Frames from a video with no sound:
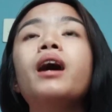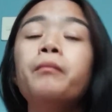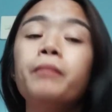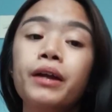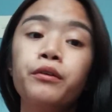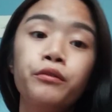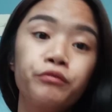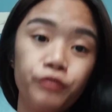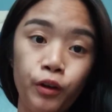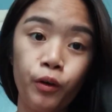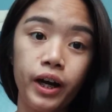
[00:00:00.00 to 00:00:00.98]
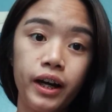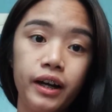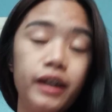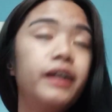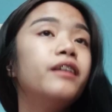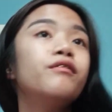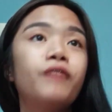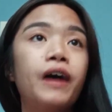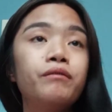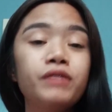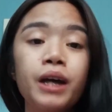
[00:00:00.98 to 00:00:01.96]
our bedroom floor
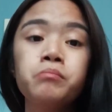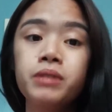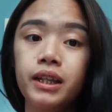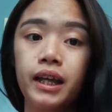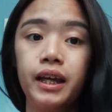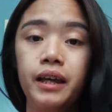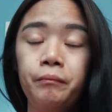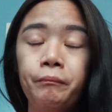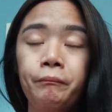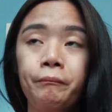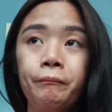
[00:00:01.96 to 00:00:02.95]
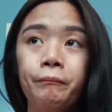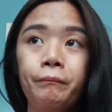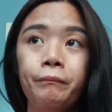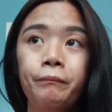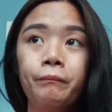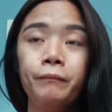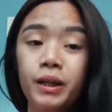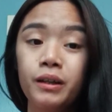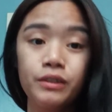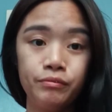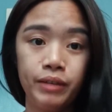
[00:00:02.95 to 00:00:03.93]
5 times a day
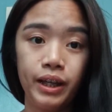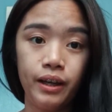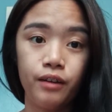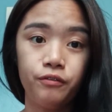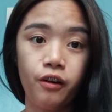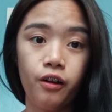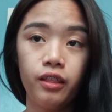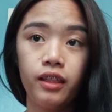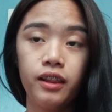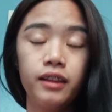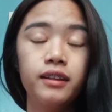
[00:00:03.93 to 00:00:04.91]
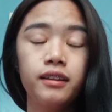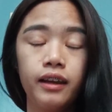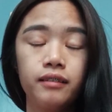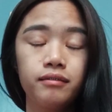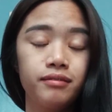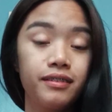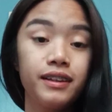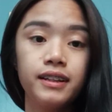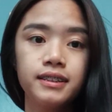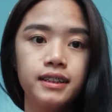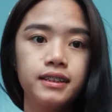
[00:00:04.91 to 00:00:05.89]
because of my hair. Like,
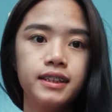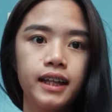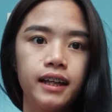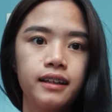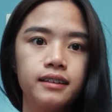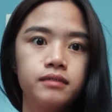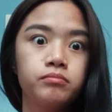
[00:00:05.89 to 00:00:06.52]
that's insane.